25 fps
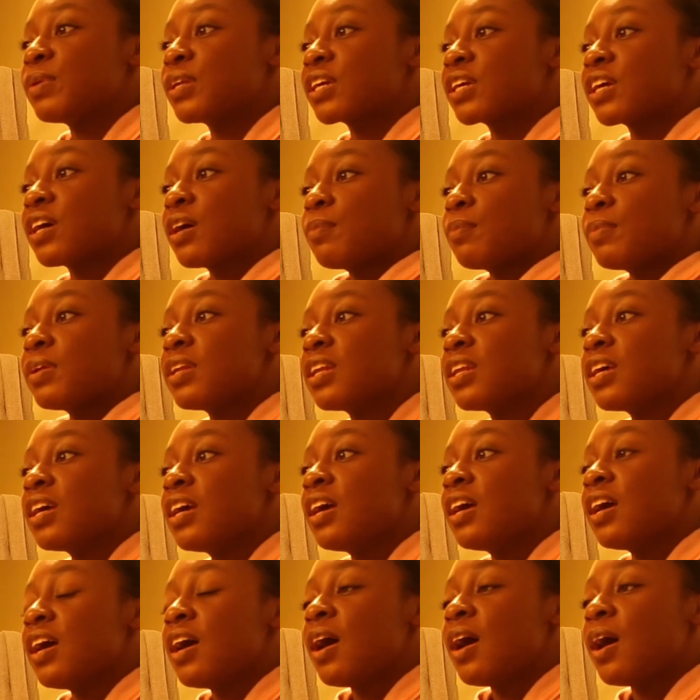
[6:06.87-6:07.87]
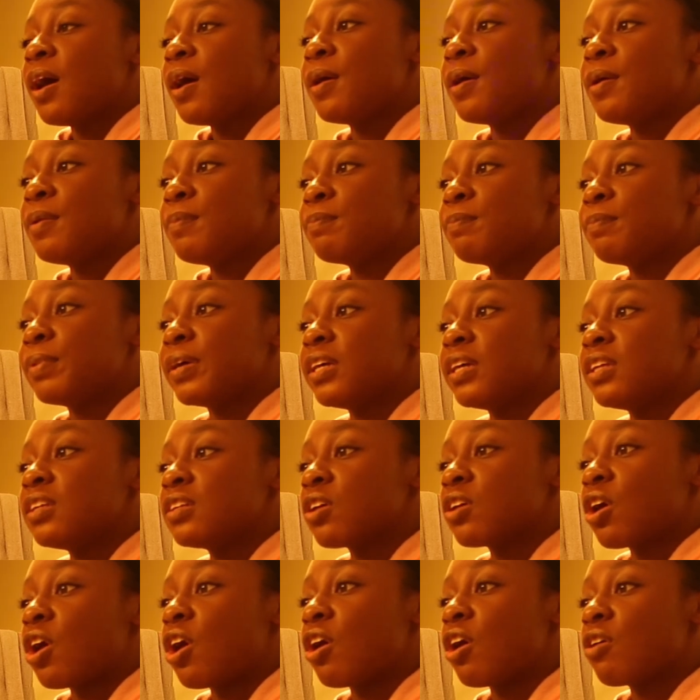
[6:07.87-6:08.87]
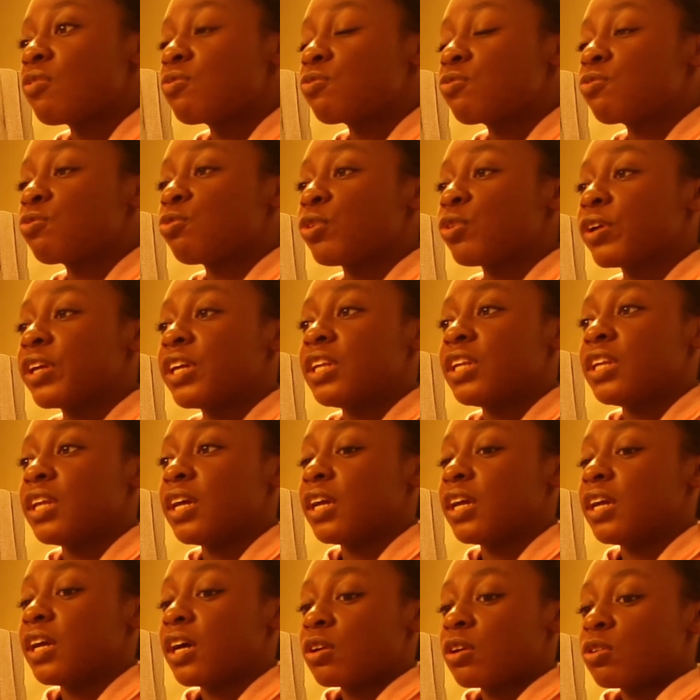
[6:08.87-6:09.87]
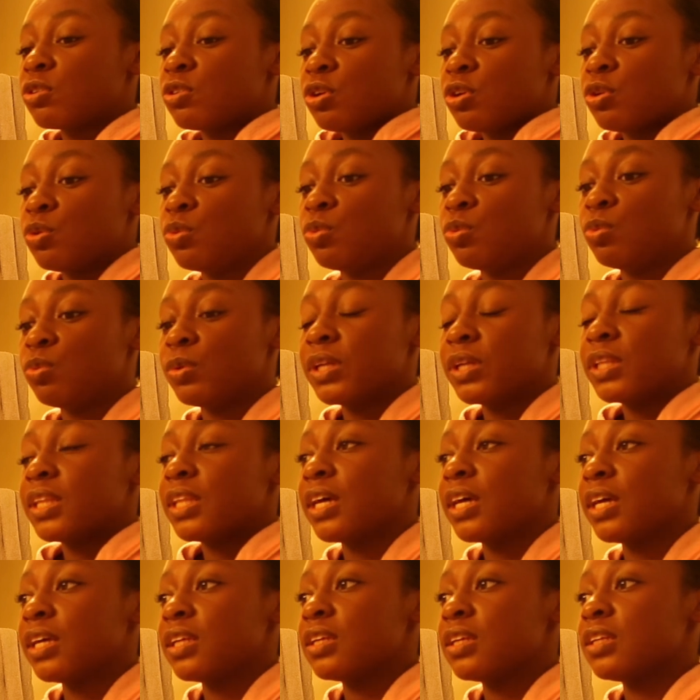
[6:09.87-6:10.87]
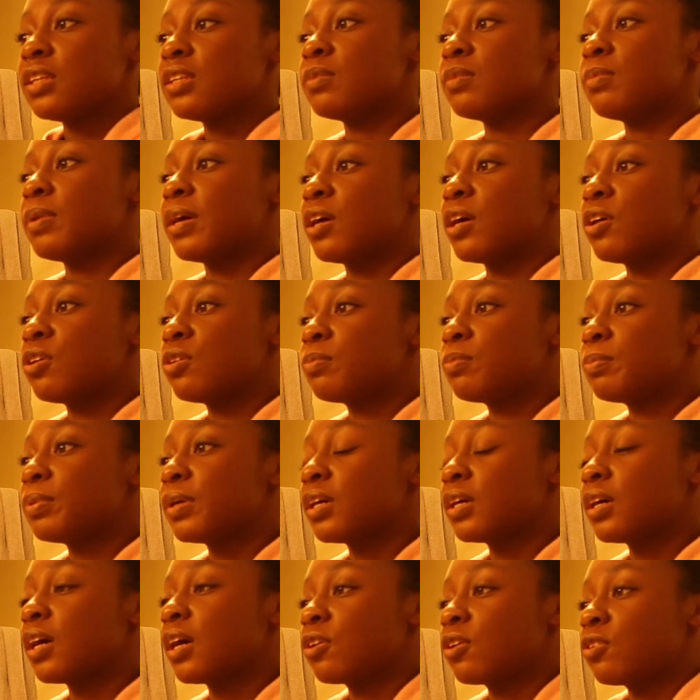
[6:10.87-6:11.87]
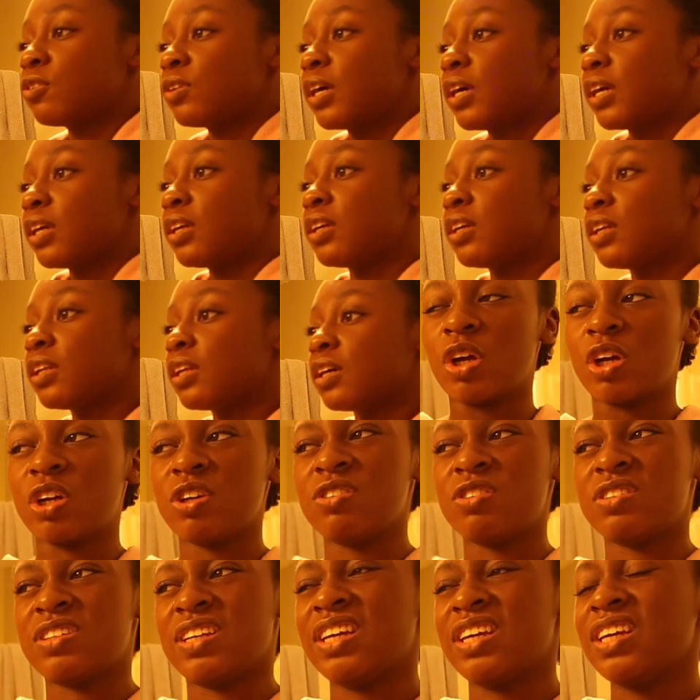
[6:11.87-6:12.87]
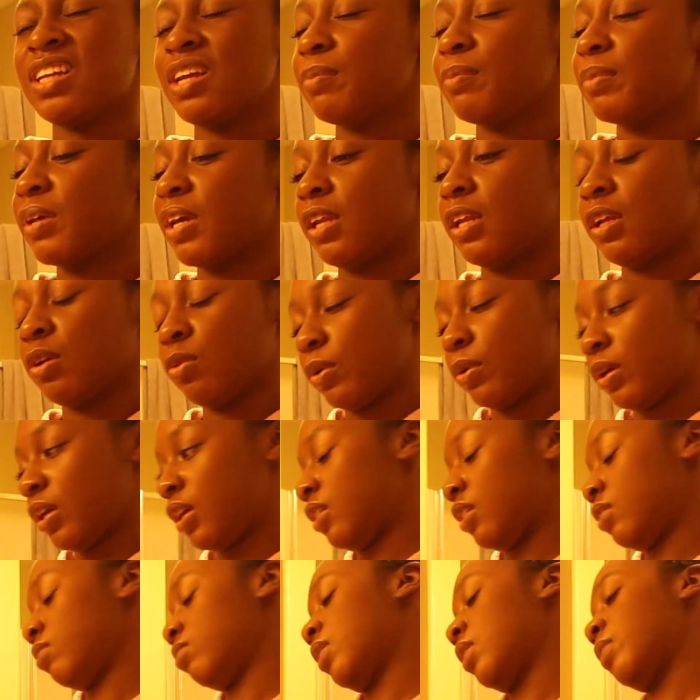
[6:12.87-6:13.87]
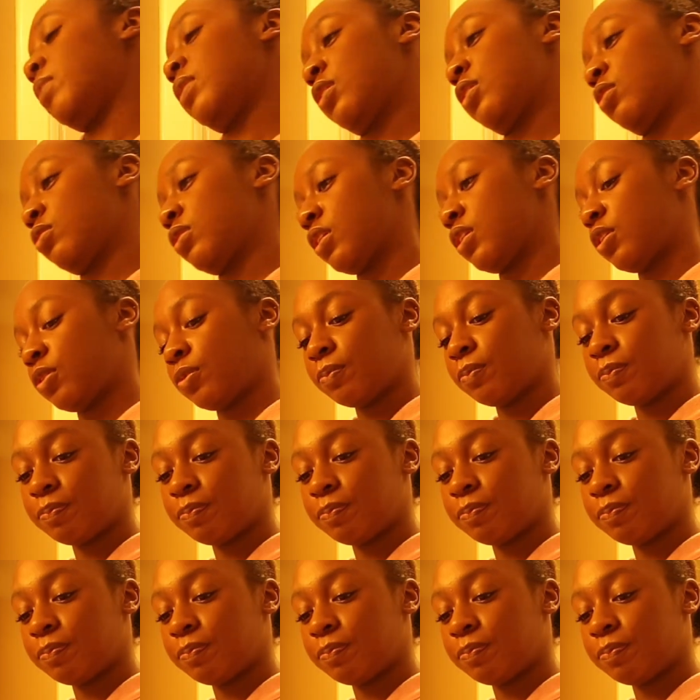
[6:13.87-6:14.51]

been coming unbuttoned off freaking day. I don't know what that is about, but I don't like it. Are you saying I'm gaining weight? Let me know.